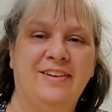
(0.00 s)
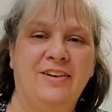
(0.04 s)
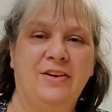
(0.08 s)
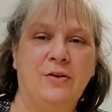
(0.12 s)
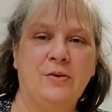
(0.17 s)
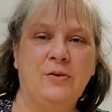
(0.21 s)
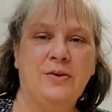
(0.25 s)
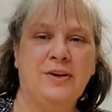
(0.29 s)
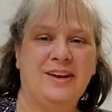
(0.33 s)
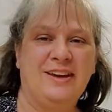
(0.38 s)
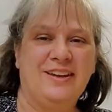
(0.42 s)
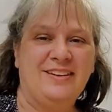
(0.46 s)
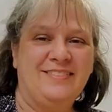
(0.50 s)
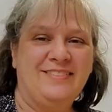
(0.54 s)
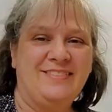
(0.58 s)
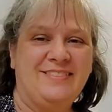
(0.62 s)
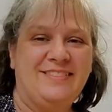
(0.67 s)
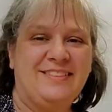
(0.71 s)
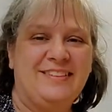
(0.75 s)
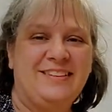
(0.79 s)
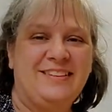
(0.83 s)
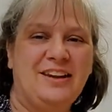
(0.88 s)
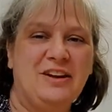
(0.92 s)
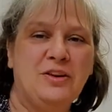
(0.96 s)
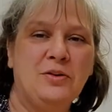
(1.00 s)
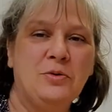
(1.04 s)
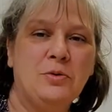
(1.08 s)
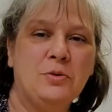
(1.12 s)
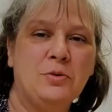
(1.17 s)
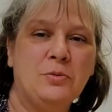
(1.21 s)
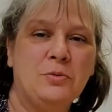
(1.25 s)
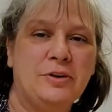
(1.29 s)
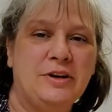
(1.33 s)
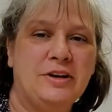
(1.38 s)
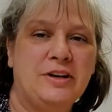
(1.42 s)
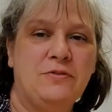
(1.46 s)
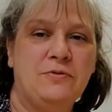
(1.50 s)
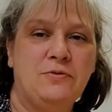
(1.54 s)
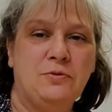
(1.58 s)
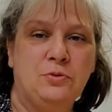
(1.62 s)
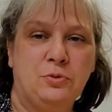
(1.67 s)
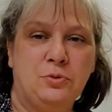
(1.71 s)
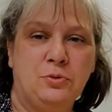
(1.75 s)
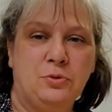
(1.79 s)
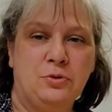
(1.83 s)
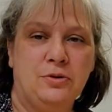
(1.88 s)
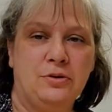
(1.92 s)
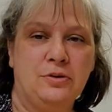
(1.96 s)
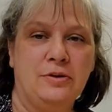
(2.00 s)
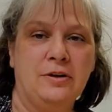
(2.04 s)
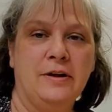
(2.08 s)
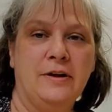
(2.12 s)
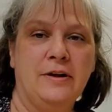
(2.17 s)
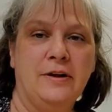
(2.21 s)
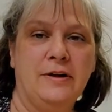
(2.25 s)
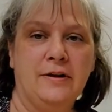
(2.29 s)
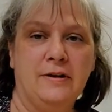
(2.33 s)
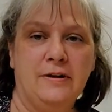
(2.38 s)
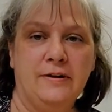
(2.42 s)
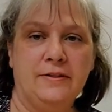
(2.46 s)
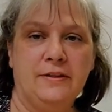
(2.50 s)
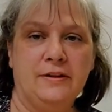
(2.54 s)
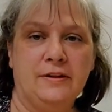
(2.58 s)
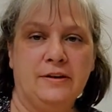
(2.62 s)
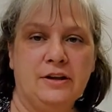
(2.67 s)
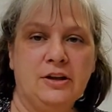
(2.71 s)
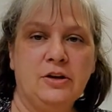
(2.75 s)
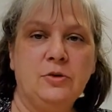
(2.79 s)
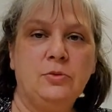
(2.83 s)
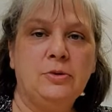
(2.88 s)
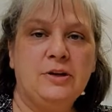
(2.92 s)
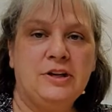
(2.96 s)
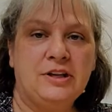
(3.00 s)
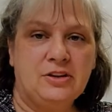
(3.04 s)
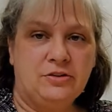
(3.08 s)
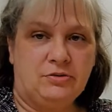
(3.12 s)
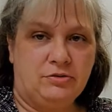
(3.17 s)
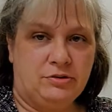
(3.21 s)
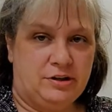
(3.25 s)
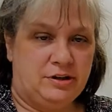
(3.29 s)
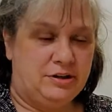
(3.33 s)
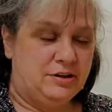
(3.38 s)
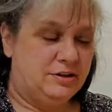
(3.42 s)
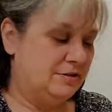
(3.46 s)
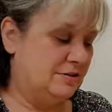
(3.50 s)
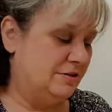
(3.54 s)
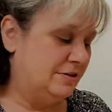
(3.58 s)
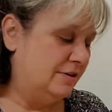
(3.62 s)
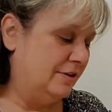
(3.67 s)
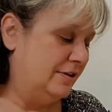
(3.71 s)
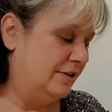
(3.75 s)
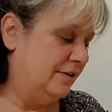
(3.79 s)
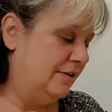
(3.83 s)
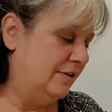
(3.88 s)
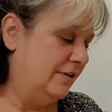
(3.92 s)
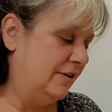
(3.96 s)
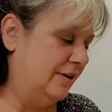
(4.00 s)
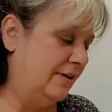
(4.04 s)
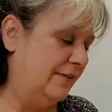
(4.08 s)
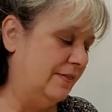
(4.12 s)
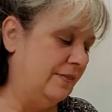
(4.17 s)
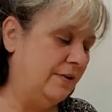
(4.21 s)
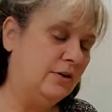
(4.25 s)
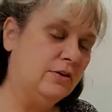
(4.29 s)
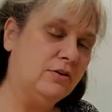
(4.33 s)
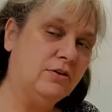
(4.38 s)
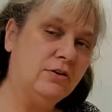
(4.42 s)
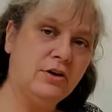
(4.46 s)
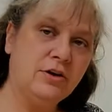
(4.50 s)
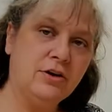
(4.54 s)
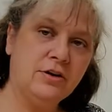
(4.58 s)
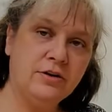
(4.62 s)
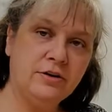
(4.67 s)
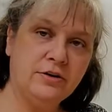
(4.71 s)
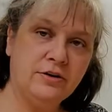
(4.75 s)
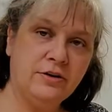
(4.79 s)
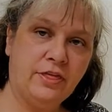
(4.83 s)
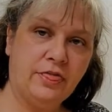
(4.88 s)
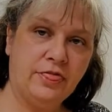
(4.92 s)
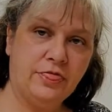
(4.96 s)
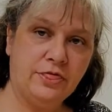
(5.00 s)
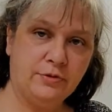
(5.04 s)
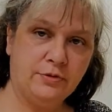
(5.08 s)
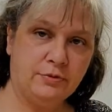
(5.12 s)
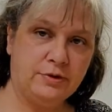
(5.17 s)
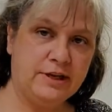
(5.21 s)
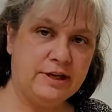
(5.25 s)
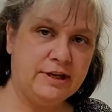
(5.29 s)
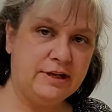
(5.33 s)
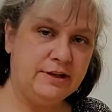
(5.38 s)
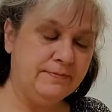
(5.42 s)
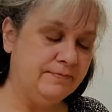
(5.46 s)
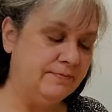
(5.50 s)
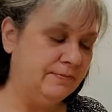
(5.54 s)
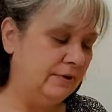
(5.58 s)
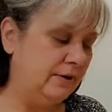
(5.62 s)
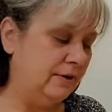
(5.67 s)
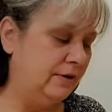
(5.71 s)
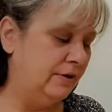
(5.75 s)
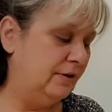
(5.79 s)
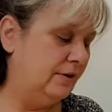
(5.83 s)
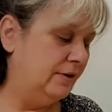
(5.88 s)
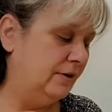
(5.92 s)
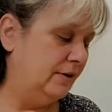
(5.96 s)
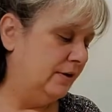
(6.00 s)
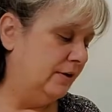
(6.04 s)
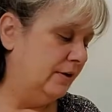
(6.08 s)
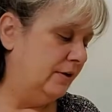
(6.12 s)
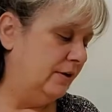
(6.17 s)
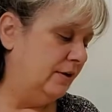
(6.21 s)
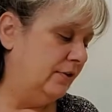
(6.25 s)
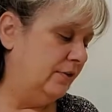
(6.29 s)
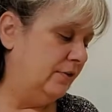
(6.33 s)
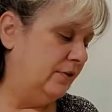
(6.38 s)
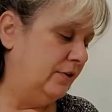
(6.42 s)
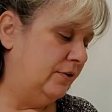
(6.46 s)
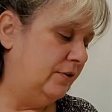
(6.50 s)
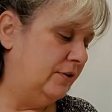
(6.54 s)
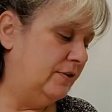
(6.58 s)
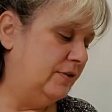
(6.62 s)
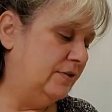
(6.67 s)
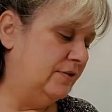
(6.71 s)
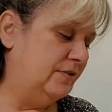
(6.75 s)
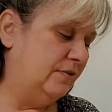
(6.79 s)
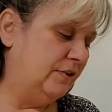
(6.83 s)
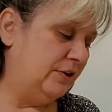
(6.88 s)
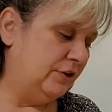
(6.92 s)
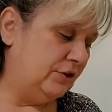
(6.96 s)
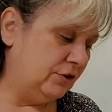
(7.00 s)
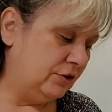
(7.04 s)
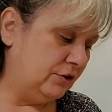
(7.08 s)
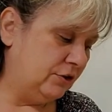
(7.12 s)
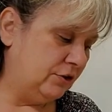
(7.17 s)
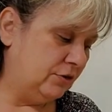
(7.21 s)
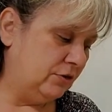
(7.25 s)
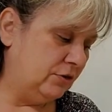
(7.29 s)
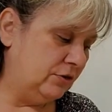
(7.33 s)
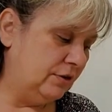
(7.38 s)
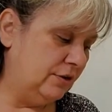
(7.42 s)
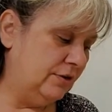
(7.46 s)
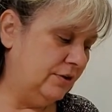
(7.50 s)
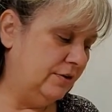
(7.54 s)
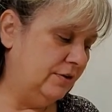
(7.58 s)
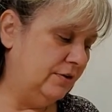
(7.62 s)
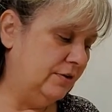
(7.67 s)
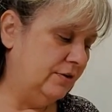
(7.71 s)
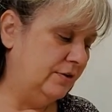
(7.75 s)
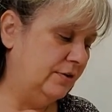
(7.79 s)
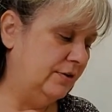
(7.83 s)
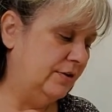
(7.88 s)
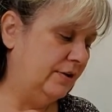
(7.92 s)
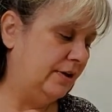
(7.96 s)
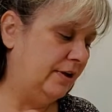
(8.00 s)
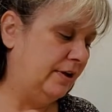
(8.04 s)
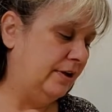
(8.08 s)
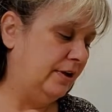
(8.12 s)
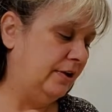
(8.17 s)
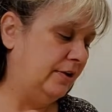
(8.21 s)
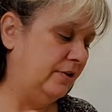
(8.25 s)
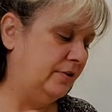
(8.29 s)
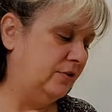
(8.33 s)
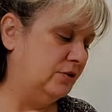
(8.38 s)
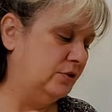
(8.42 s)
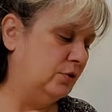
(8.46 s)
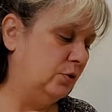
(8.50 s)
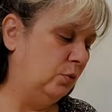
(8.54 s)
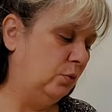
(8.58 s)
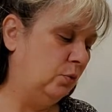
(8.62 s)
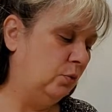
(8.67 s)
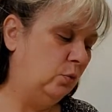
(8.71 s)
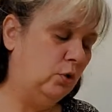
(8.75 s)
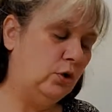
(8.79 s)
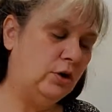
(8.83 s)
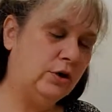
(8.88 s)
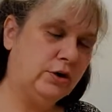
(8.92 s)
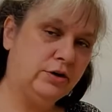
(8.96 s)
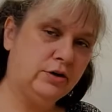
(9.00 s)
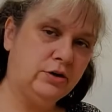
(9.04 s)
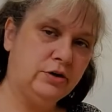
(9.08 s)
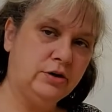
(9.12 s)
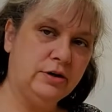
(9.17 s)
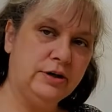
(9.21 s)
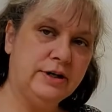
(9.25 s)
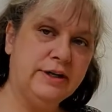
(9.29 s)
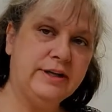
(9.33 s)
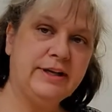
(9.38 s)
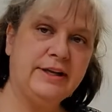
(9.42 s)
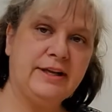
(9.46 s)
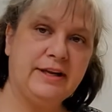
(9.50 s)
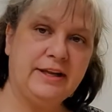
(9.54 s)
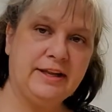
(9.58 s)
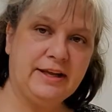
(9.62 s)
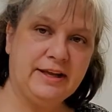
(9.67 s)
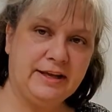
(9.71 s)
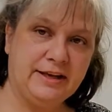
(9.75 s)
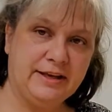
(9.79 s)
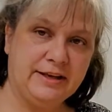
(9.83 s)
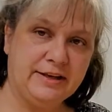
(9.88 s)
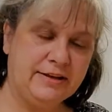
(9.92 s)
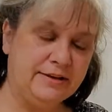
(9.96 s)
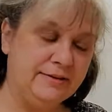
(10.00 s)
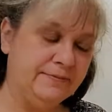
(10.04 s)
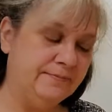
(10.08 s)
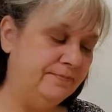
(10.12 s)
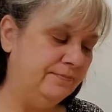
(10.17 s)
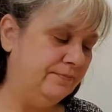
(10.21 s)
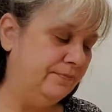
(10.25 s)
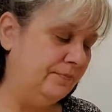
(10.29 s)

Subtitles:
Okay, now we're ready for the liquid ingredients. And there are 3. There is vinegar and water and egg.